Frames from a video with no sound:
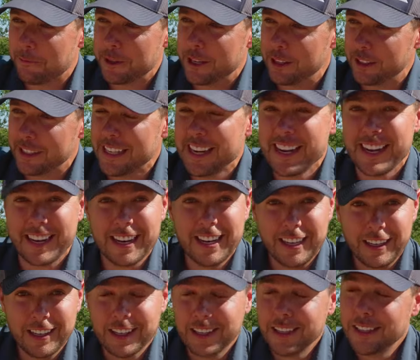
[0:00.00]
I'm feeling
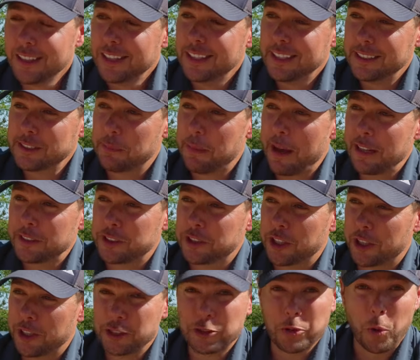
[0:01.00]
is about to
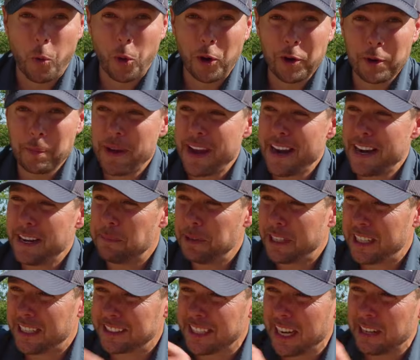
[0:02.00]
turn into a world of pain
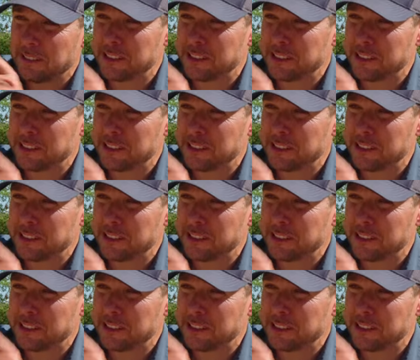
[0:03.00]
because